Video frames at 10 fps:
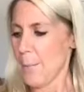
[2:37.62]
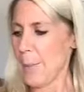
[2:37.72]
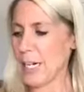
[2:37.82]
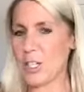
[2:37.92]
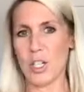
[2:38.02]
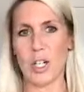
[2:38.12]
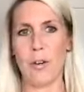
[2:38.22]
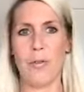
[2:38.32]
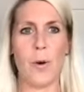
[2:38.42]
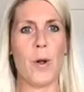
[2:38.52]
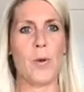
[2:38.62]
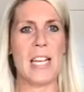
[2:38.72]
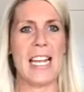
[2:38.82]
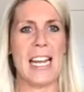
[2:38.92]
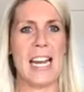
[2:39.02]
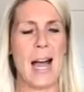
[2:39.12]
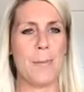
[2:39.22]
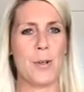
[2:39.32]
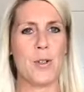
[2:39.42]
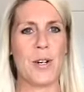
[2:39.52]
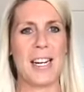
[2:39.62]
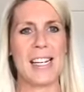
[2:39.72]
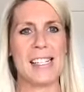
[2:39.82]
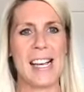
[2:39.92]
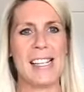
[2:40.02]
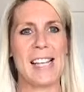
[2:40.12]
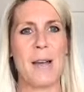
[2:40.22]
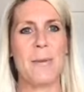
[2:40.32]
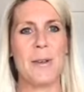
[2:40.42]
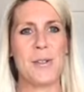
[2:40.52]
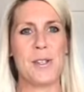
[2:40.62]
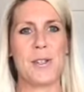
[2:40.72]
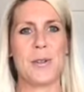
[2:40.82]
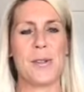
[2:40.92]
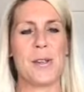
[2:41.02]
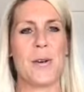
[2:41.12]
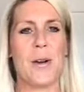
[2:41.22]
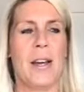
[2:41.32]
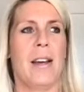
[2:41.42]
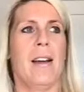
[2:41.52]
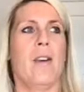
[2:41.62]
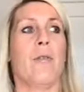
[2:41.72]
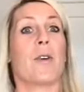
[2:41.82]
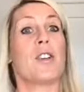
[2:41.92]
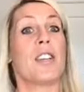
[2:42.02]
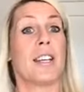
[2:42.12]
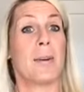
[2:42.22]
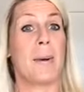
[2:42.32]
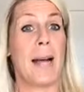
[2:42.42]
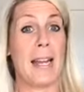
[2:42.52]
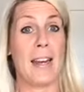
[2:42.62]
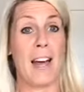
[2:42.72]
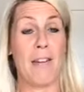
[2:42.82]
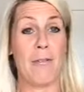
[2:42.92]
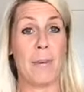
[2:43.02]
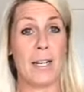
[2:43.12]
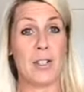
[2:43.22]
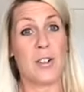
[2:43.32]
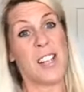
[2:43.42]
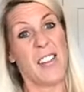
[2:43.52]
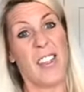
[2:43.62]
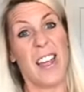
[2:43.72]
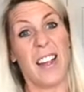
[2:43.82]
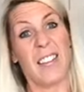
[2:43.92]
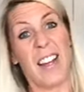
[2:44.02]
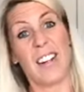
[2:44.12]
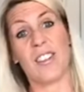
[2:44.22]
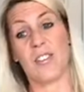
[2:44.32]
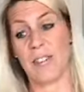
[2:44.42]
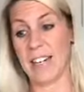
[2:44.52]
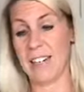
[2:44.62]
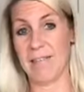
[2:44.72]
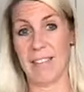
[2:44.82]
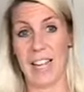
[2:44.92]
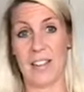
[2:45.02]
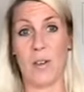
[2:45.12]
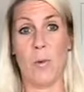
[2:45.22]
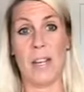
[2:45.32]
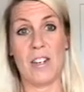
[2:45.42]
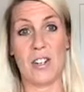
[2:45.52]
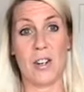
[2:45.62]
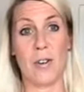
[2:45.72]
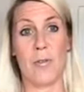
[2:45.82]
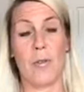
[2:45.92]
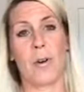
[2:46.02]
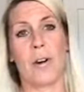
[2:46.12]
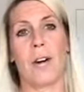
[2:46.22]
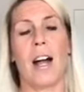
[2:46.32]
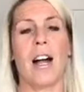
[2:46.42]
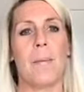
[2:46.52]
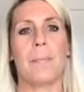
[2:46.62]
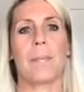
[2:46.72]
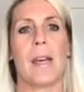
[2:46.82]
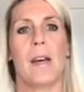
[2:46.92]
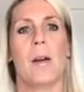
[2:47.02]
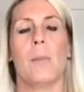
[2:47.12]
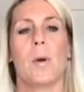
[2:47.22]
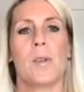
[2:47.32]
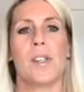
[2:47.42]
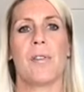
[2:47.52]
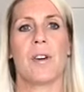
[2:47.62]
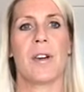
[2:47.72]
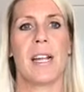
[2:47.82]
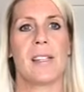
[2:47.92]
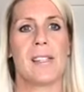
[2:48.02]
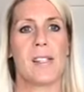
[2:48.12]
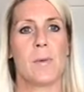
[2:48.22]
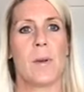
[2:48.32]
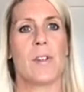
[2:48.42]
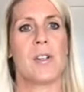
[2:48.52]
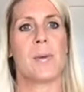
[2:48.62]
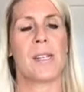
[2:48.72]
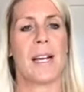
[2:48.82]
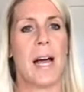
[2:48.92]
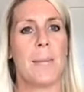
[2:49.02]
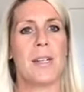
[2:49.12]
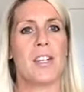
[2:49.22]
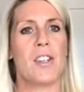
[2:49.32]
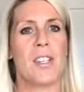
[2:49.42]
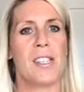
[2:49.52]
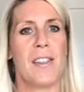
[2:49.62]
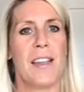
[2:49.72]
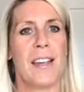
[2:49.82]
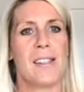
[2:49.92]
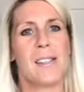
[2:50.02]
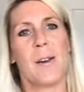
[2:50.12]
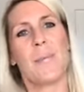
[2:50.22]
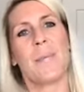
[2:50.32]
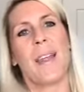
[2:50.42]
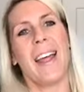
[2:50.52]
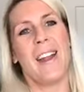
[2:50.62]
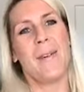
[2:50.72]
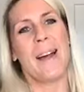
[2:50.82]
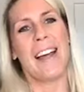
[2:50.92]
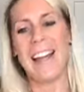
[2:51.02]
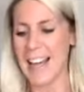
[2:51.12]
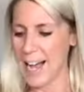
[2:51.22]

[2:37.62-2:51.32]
picture photo taking opportunities as I'm used to. So fortunately, we got enough pictures, I think, like during like the winter for most of her dances when she was at competitions and things. So anyway,